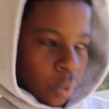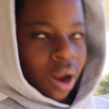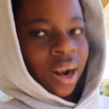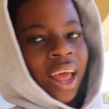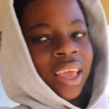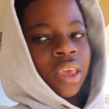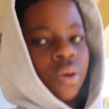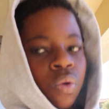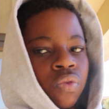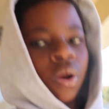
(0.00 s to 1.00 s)
one like
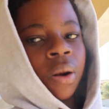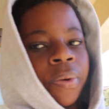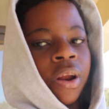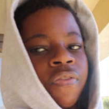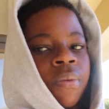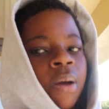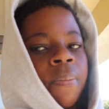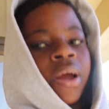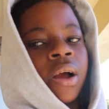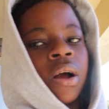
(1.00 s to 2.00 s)
equals one prayer for my
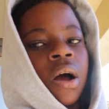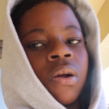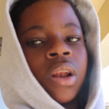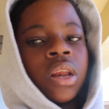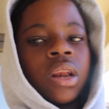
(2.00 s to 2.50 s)
bank account.